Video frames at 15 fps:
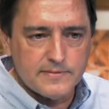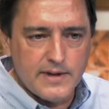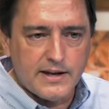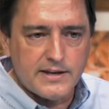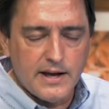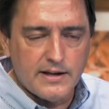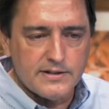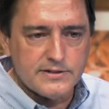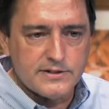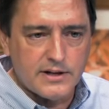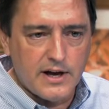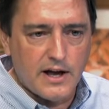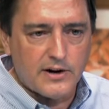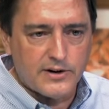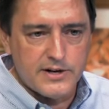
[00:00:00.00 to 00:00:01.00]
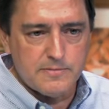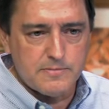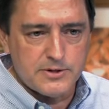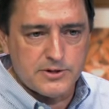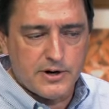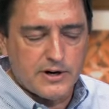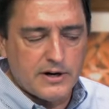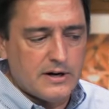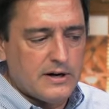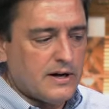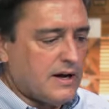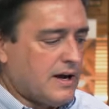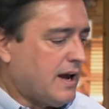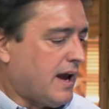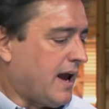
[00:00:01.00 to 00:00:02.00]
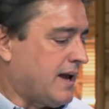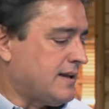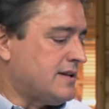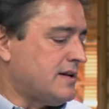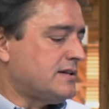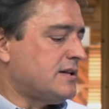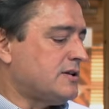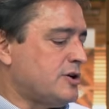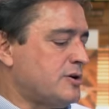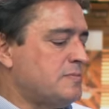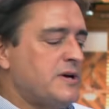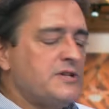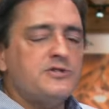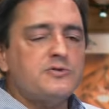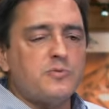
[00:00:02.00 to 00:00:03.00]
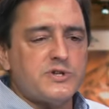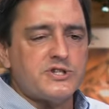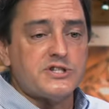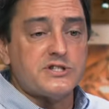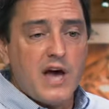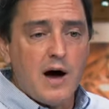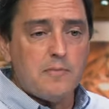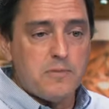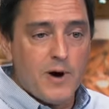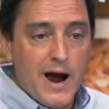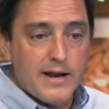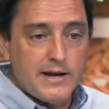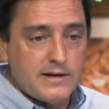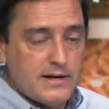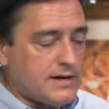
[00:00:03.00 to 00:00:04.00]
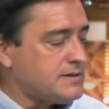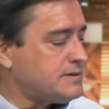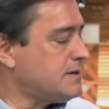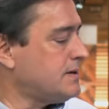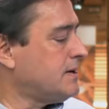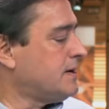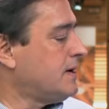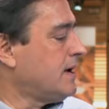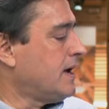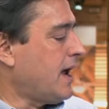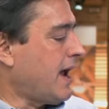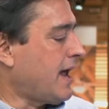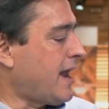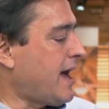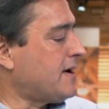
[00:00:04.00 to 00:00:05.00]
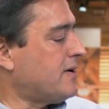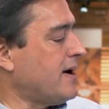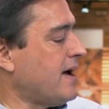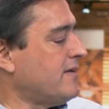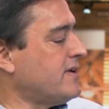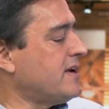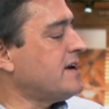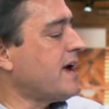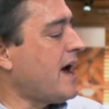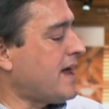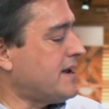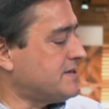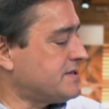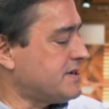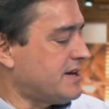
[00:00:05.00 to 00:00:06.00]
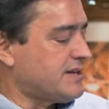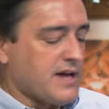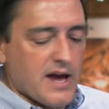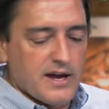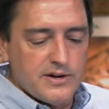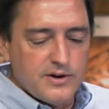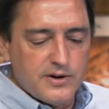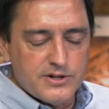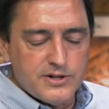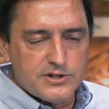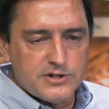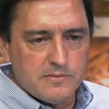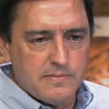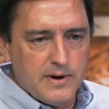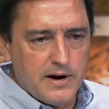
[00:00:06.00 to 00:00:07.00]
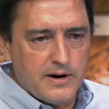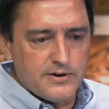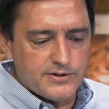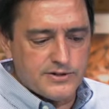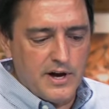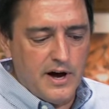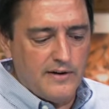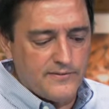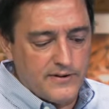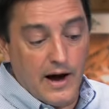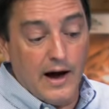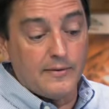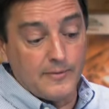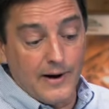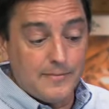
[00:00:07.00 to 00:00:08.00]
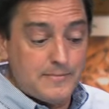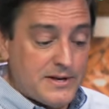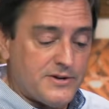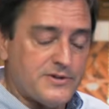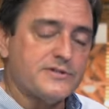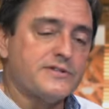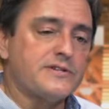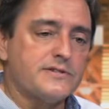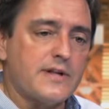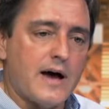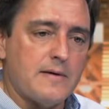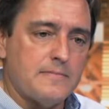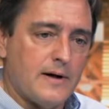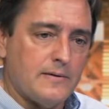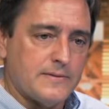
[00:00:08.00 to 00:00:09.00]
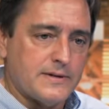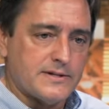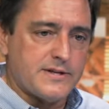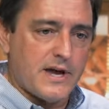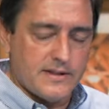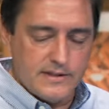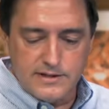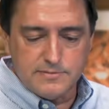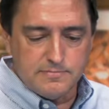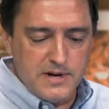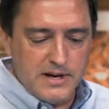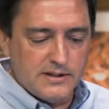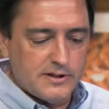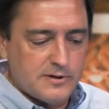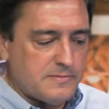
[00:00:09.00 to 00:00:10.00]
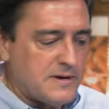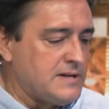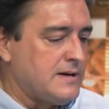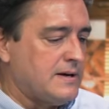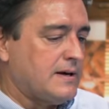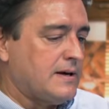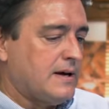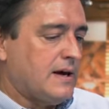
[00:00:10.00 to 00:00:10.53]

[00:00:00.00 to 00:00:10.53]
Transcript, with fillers: That tells the color temperature. And then the lumens, which is how bright it is. And I don't have any guidance on that. You can just compare yourself. Yeah, I've been using this light bulb and it's had this many lumen.